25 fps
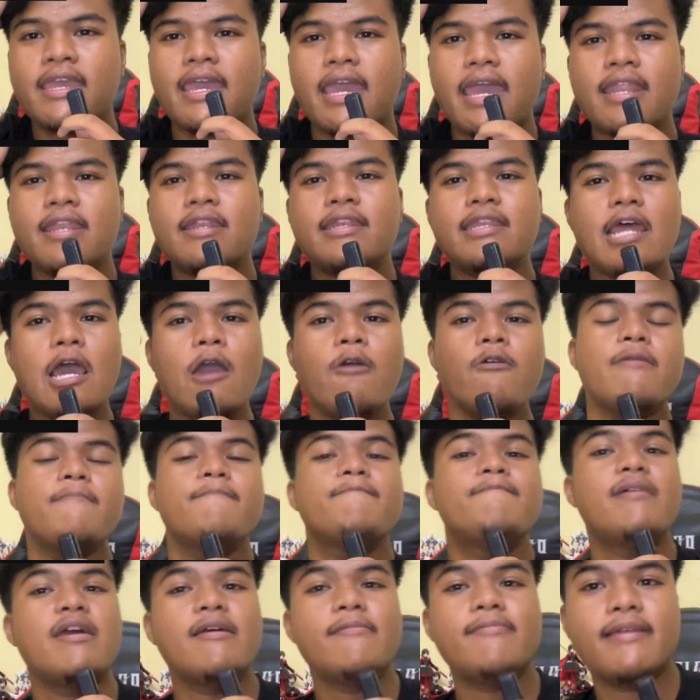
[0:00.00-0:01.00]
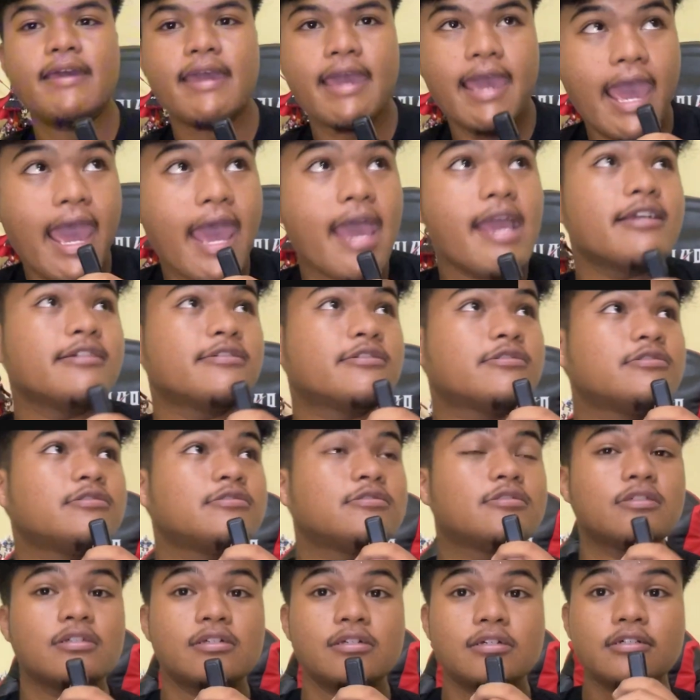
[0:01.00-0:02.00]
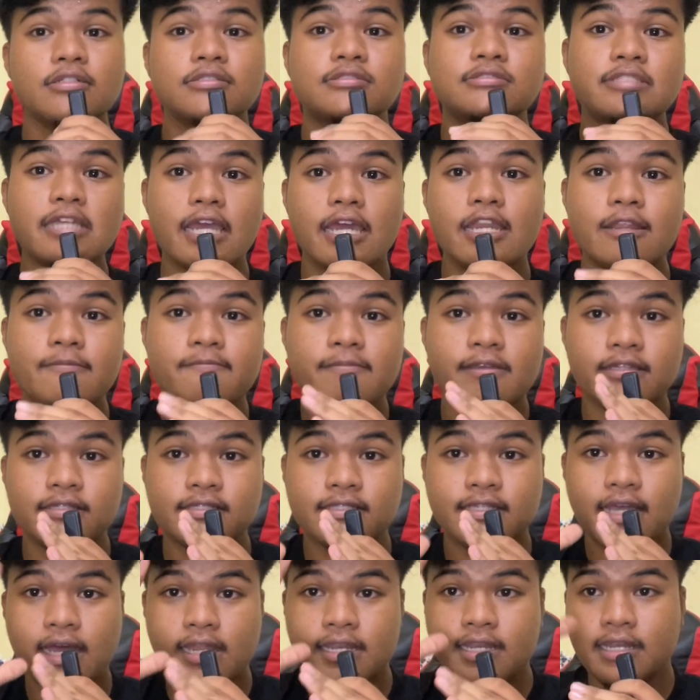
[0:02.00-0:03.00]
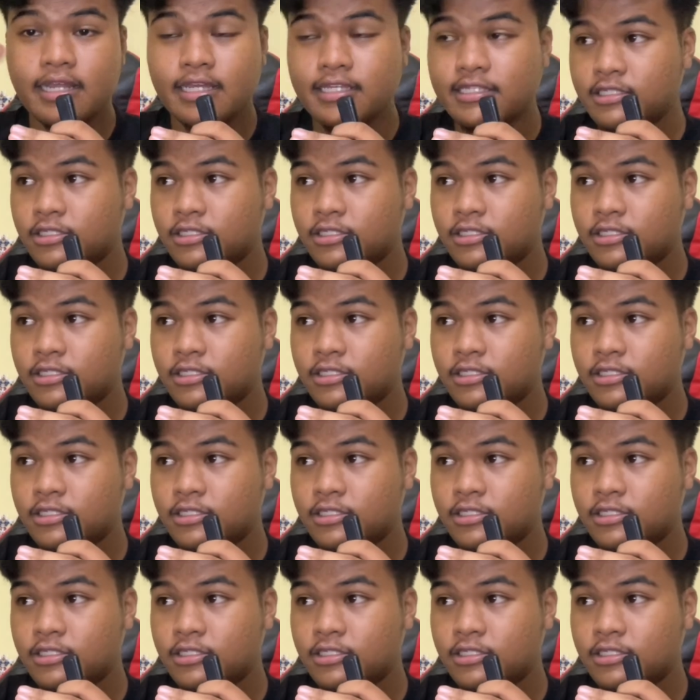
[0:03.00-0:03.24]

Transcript: And now in Baby X, the stadium is kind of like,